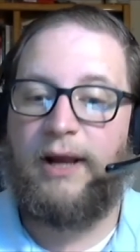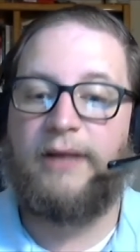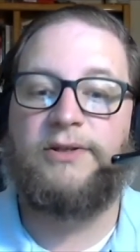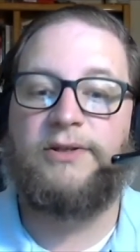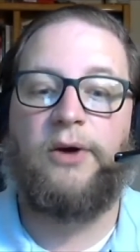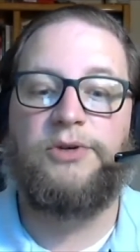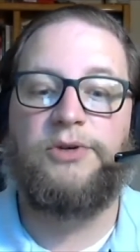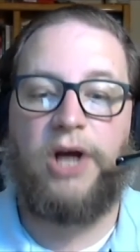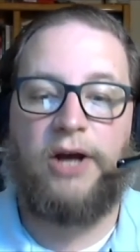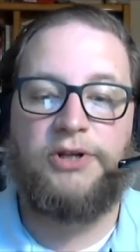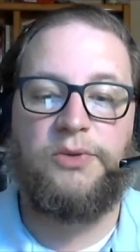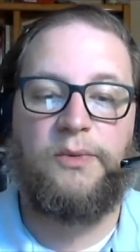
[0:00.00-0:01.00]
So
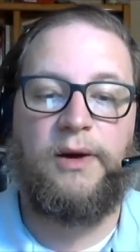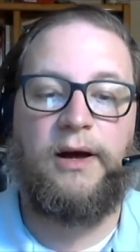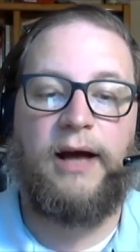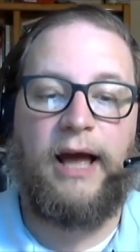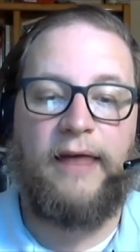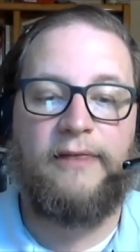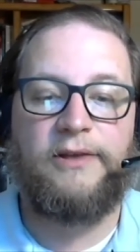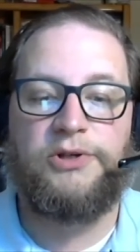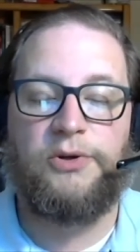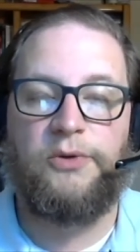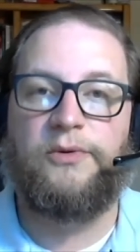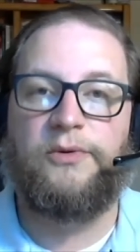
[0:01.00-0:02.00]
Joshua and the
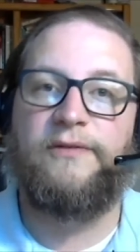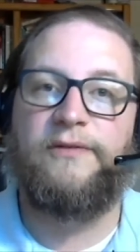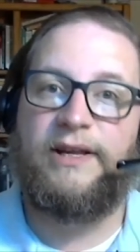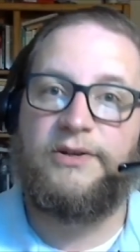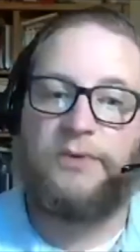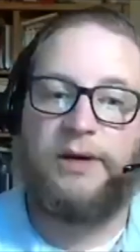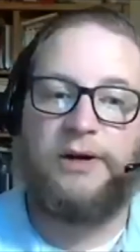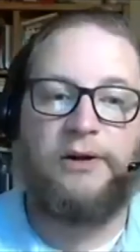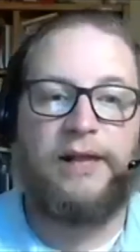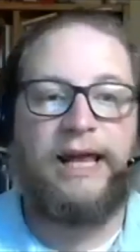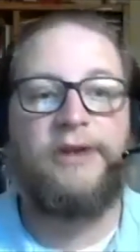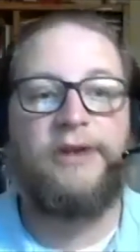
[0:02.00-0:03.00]
children of
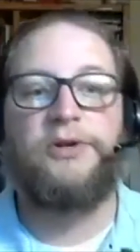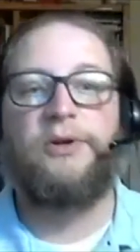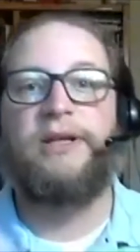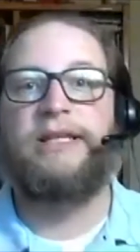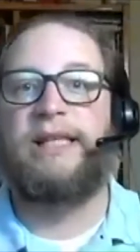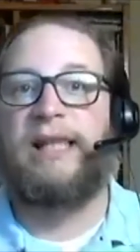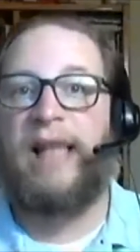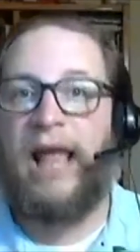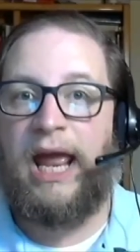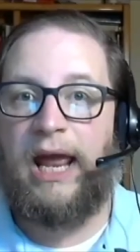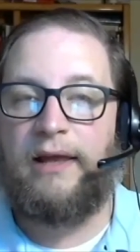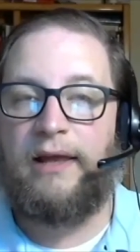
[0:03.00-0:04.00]
Israel enter into the
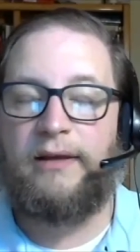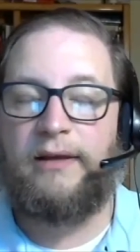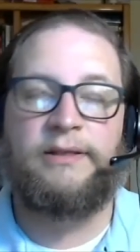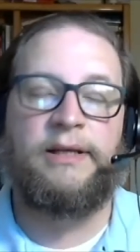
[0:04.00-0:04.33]
land.